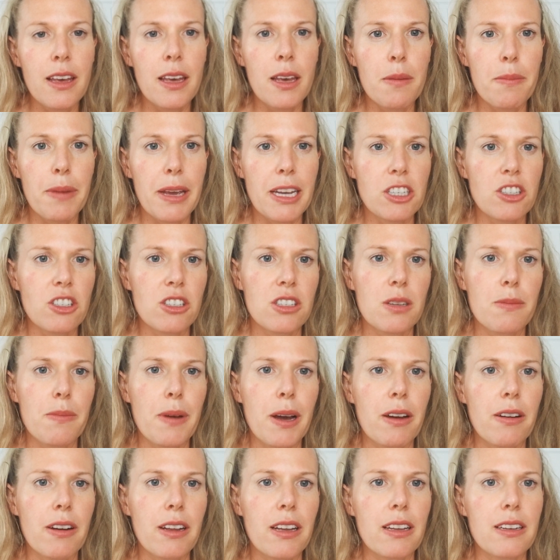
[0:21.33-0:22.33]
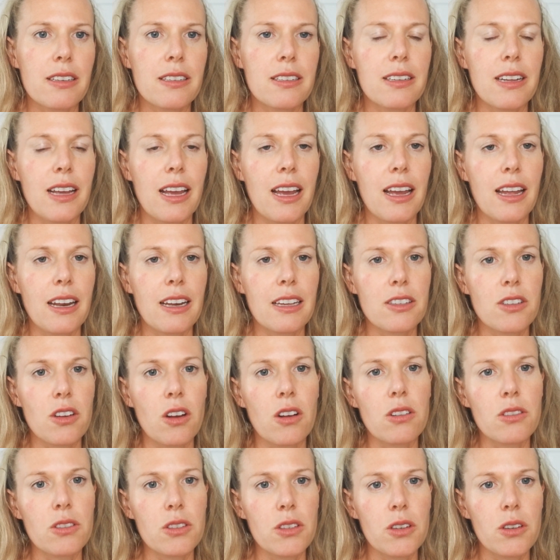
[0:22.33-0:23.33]
patients about it, and it's
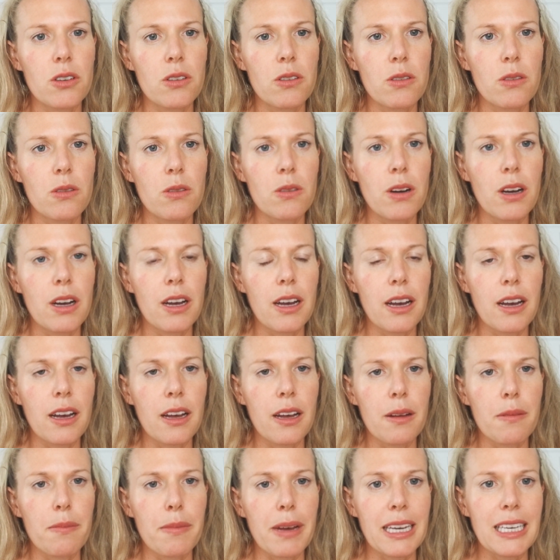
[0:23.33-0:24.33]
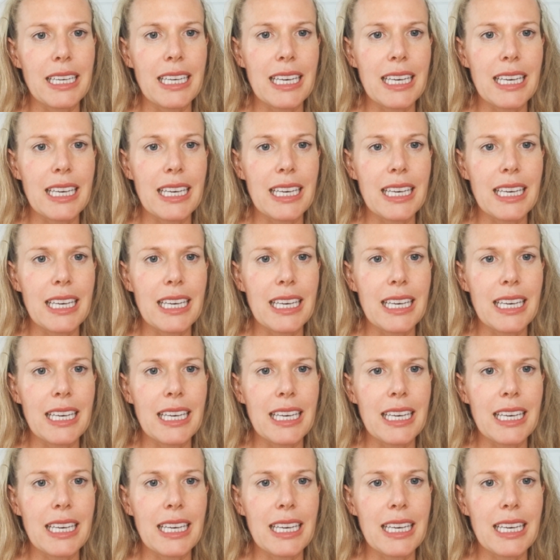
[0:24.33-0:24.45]
also a